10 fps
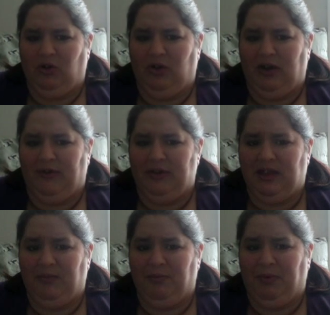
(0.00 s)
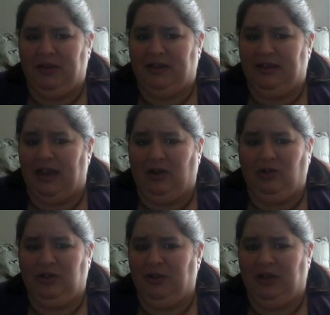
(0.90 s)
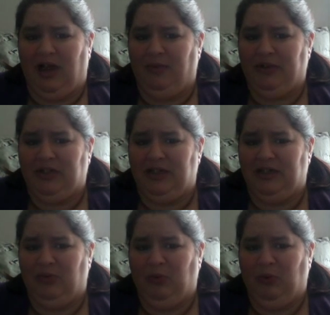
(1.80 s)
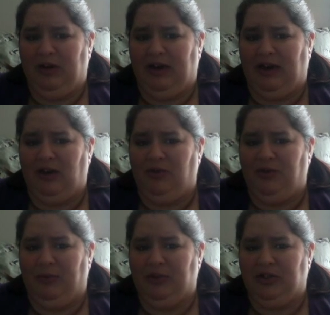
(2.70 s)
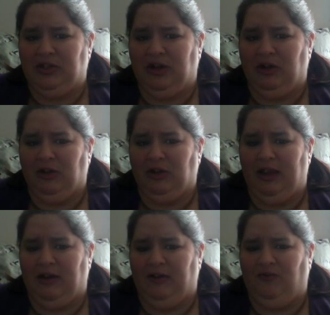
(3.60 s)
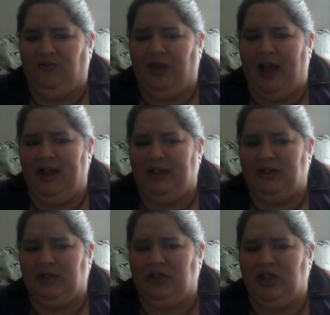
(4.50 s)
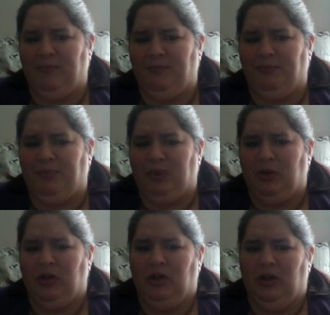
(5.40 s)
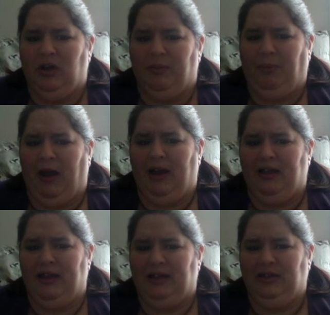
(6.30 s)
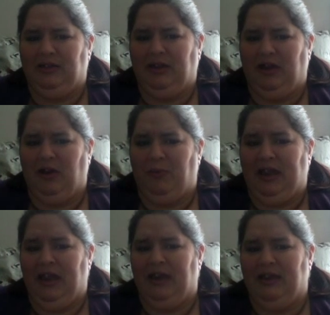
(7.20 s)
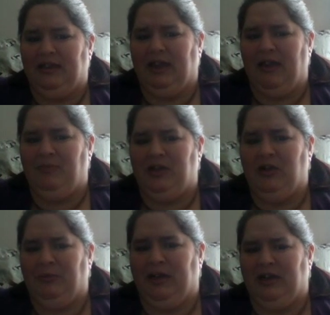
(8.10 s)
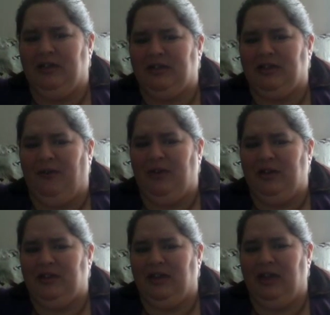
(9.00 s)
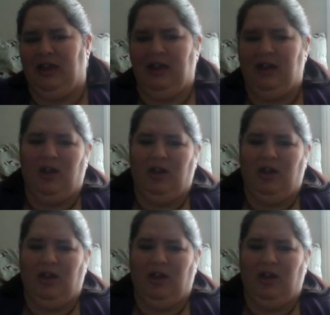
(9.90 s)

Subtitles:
and everything, but they don't do a lot with season 1, and I know that was their, like, flagship pilot, you know, beginning type deal, because obviously